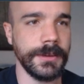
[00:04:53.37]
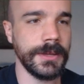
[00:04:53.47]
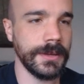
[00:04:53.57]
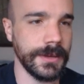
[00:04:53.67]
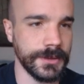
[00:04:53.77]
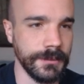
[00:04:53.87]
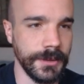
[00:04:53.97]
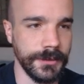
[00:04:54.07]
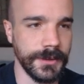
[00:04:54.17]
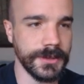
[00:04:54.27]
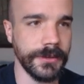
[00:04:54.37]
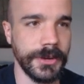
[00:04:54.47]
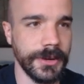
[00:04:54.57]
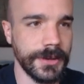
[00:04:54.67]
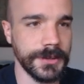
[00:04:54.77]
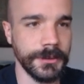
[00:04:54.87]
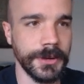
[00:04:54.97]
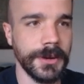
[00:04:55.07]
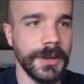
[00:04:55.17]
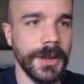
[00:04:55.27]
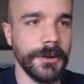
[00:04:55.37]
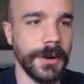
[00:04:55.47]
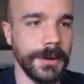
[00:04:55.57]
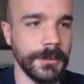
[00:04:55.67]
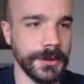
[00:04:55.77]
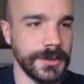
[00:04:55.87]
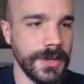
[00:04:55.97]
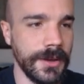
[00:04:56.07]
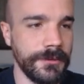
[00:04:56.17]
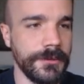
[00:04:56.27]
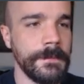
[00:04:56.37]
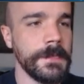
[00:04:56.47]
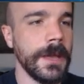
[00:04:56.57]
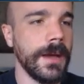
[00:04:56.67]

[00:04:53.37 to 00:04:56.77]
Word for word: let me actually move this over here because we're writing more stuff.